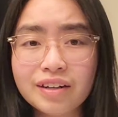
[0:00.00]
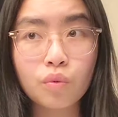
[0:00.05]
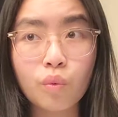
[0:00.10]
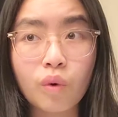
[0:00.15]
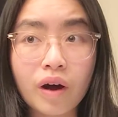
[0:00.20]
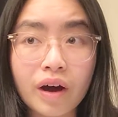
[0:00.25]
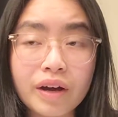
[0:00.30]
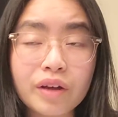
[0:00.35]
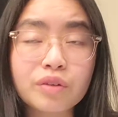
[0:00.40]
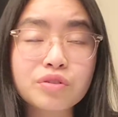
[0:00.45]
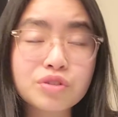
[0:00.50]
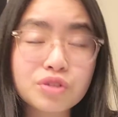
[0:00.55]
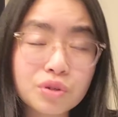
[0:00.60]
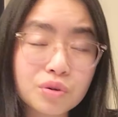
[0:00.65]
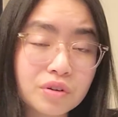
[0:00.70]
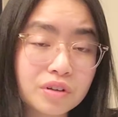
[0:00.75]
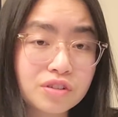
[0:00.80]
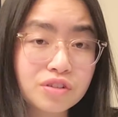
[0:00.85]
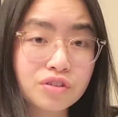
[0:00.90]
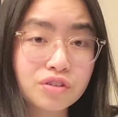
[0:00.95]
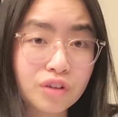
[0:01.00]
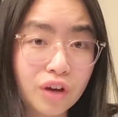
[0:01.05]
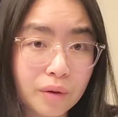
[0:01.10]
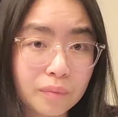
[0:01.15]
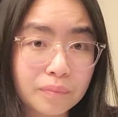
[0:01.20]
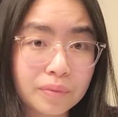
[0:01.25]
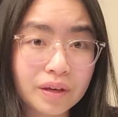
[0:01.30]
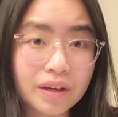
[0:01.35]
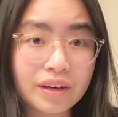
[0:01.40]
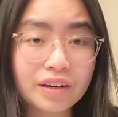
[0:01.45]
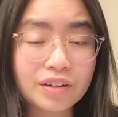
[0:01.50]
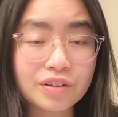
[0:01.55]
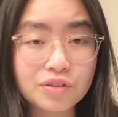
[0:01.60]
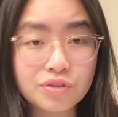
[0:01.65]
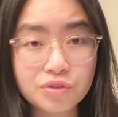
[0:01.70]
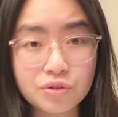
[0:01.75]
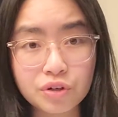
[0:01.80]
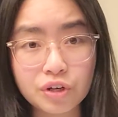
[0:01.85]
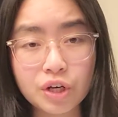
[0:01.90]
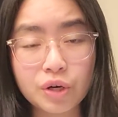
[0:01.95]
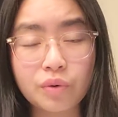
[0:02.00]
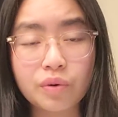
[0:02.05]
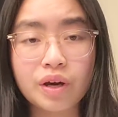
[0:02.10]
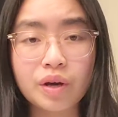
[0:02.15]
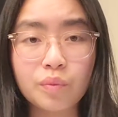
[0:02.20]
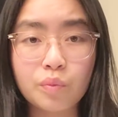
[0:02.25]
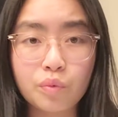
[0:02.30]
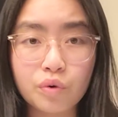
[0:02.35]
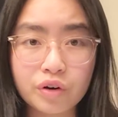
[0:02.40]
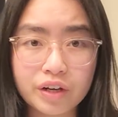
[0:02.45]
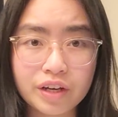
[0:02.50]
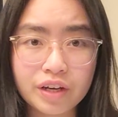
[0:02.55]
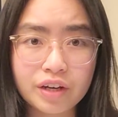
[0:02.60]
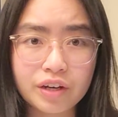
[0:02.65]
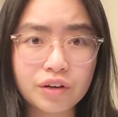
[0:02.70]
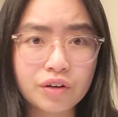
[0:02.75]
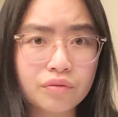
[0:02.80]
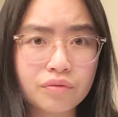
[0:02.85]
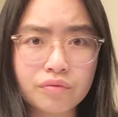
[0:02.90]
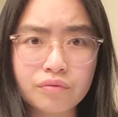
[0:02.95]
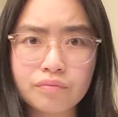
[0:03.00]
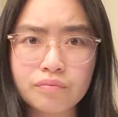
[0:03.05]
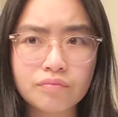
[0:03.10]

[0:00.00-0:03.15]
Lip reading: While students not being in studio and working could,